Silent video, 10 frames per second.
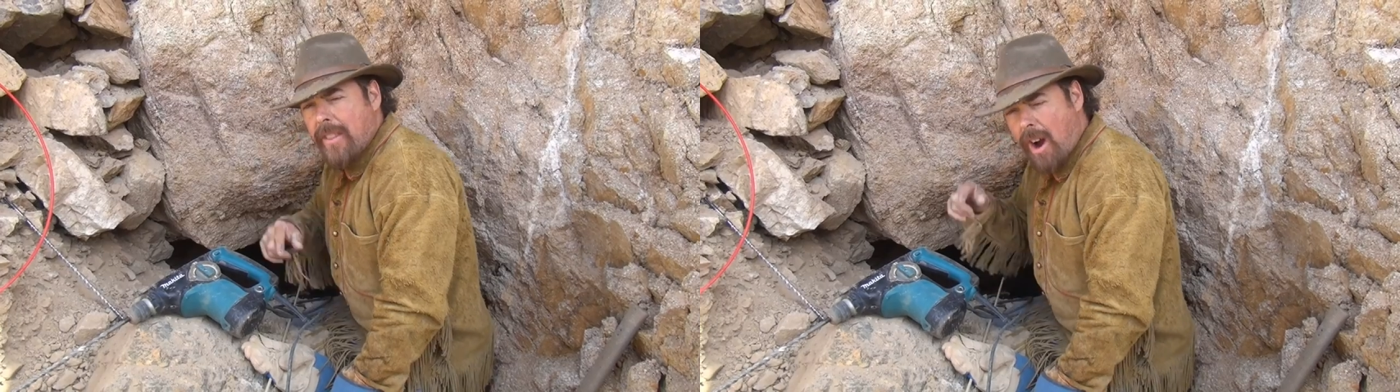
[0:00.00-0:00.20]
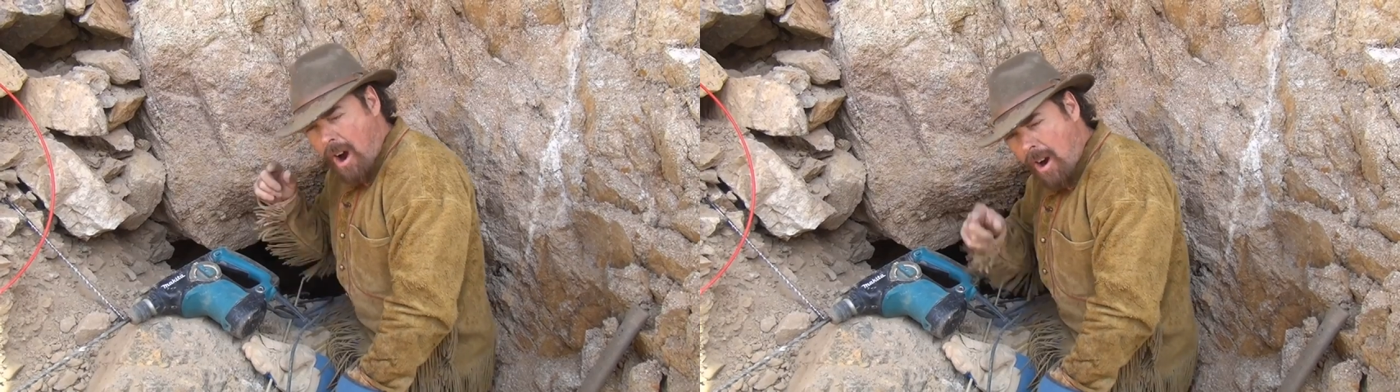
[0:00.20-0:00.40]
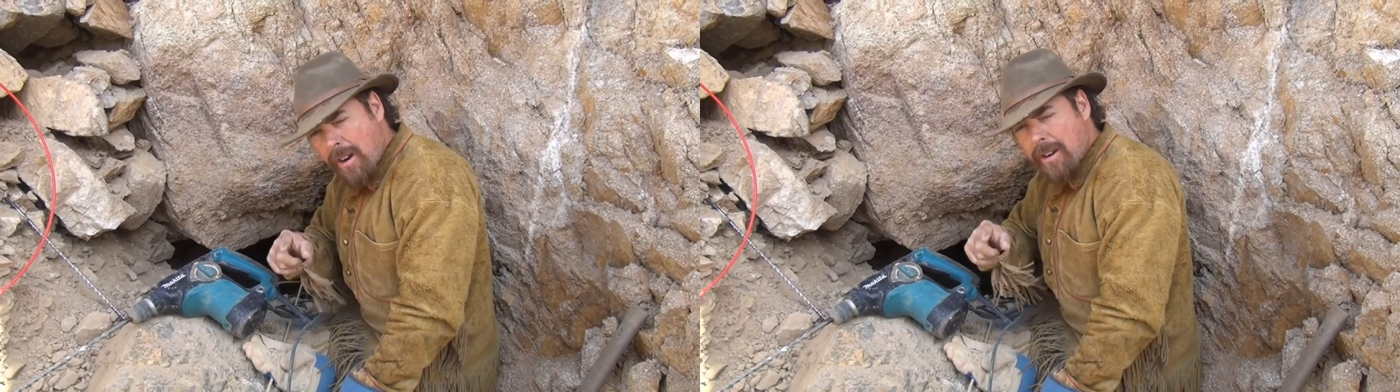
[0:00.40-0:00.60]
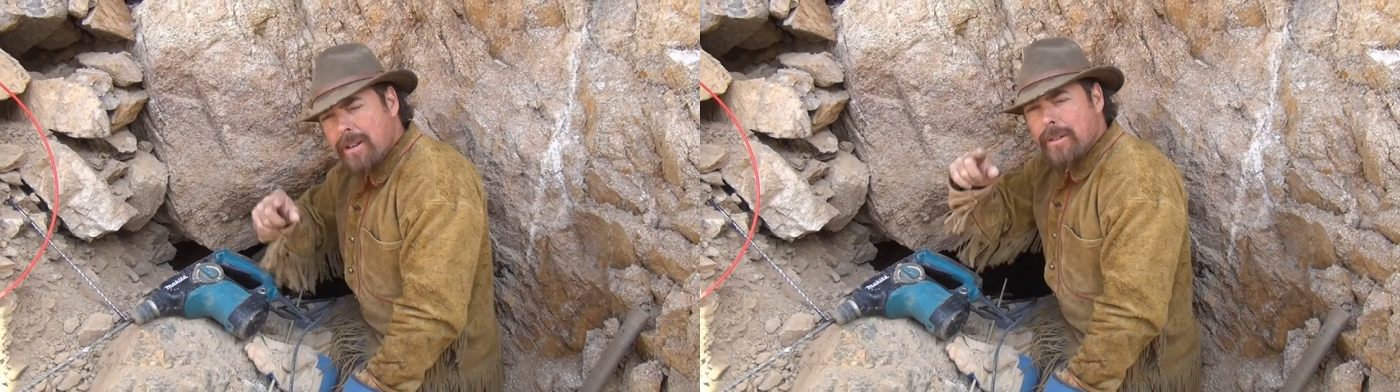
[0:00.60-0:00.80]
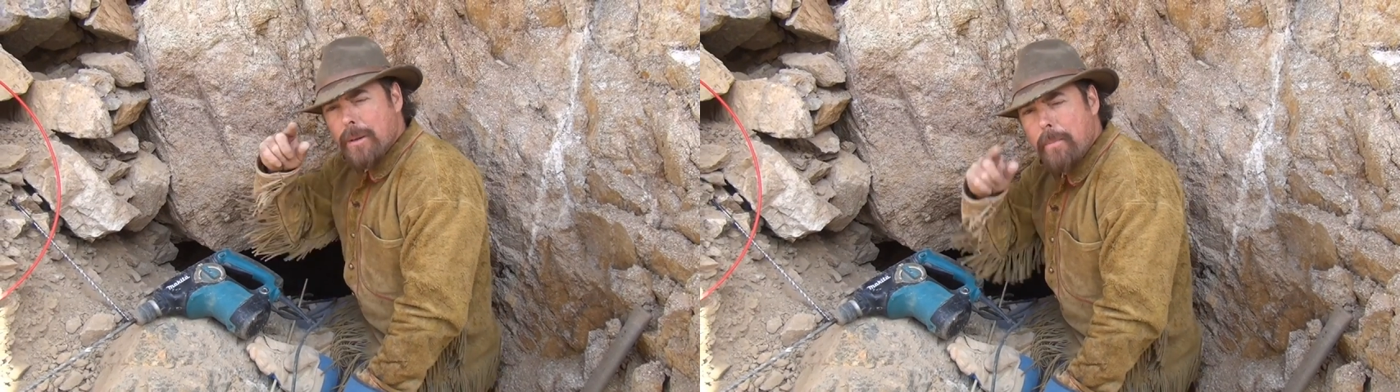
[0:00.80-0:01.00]
The harder,
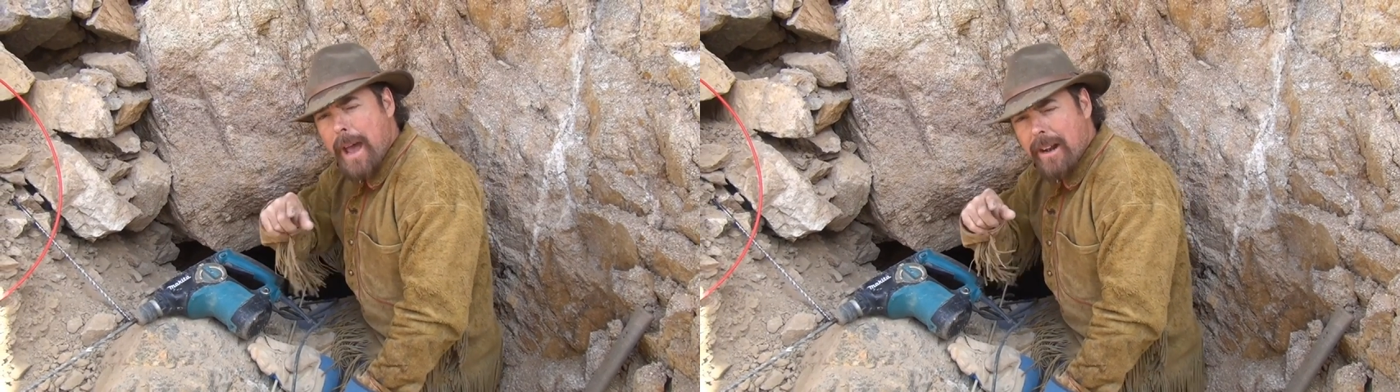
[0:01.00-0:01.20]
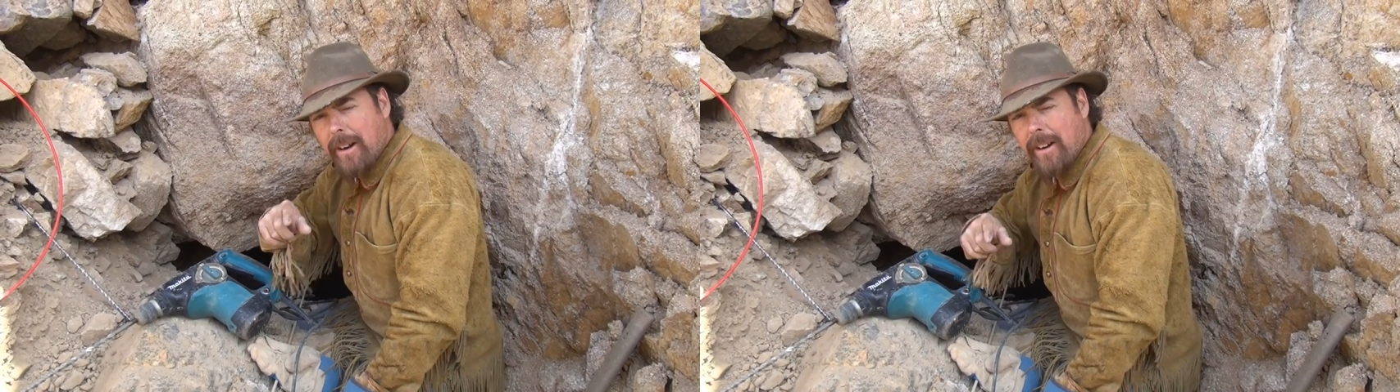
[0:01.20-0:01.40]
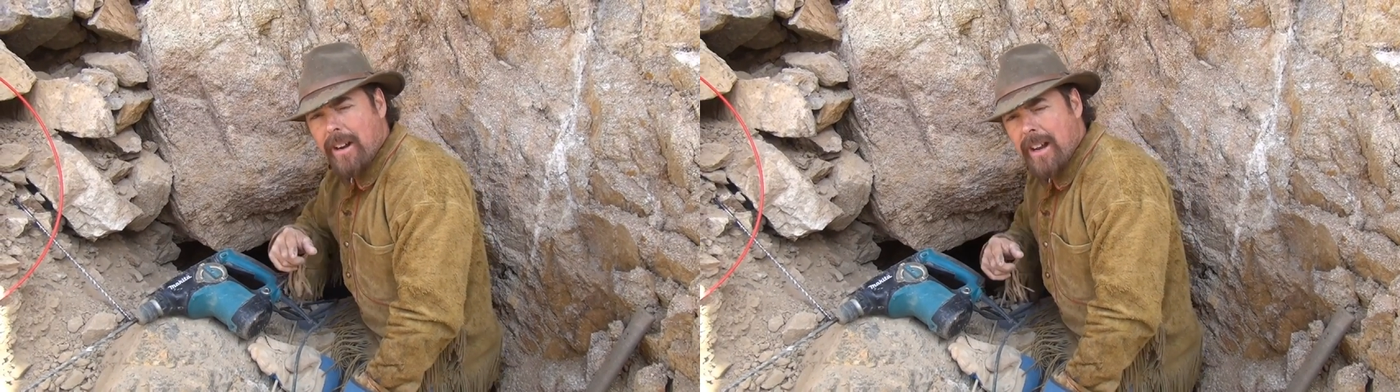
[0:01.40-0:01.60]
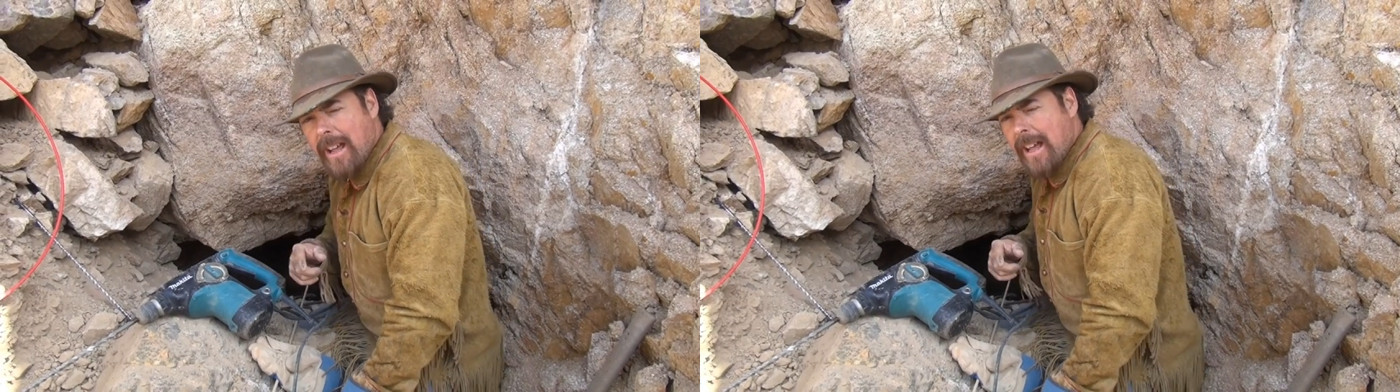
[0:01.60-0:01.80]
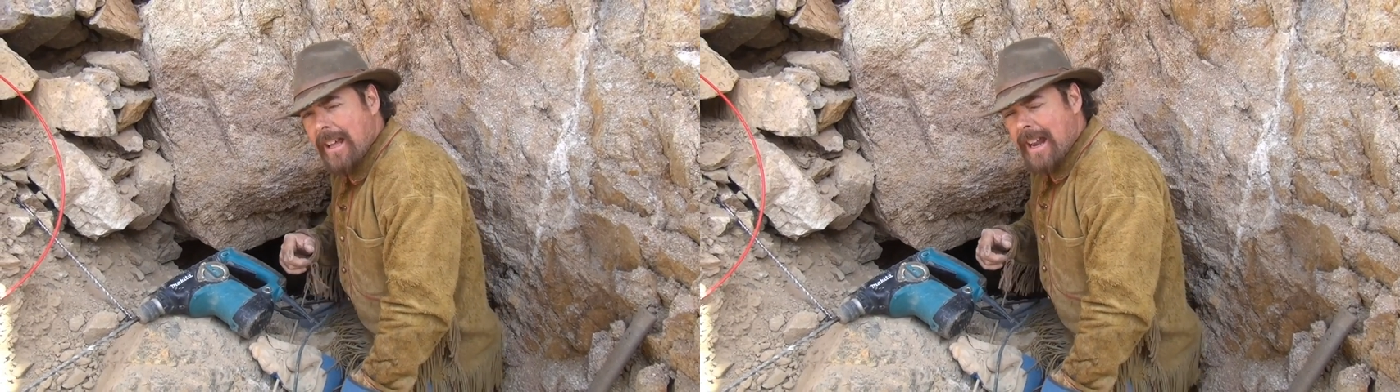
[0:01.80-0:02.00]
the better.
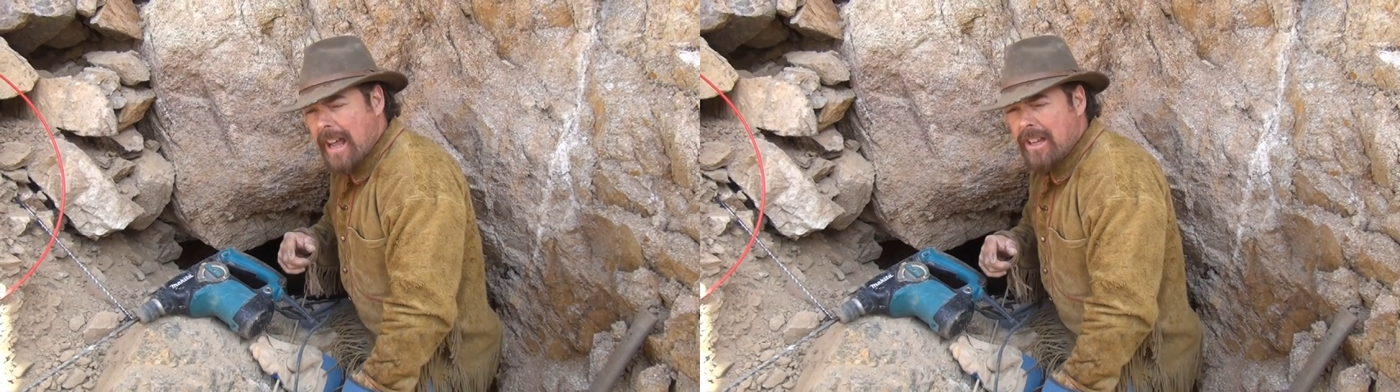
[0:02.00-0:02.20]
Now,